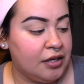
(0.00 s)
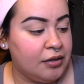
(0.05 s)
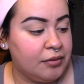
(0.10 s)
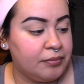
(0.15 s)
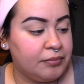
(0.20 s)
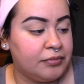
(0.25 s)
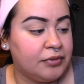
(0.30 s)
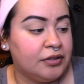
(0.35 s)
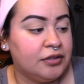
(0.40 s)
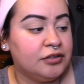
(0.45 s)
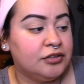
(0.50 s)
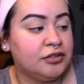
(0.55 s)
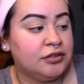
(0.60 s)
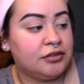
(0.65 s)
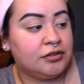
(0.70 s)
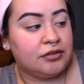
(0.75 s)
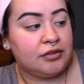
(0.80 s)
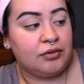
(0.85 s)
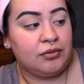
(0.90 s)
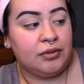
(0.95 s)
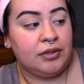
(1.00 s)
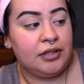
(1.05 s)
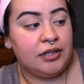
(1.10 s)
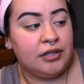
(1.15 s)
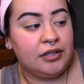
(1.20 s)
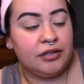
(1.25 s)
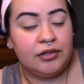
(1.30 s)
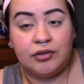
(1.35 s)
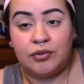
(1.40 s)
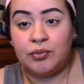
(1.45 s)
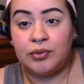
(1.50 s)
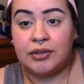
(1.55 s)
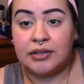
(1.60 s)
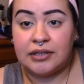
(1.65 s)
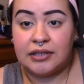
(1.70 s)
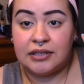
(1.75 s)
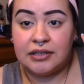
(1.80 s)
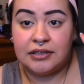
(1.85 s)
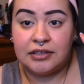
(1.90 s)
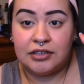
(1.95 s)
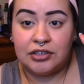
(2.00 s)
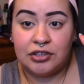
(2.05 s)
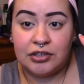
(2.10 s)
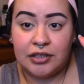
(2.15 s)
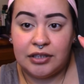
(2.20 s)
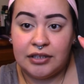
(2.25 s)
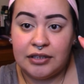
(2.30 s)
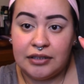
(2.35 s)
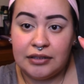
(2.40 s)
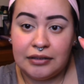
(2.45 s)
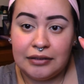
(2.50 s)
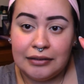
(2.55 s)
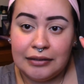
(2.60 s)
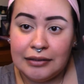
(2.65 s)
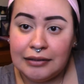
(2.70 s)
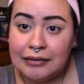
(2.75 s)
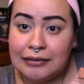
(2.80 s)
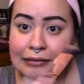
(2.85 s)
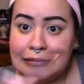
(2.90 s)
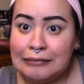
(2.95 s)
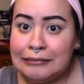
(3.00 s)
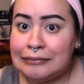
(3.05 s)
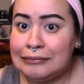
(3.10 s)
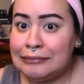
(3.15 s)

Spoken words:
I'm gonna just go ahead with this shade at the end.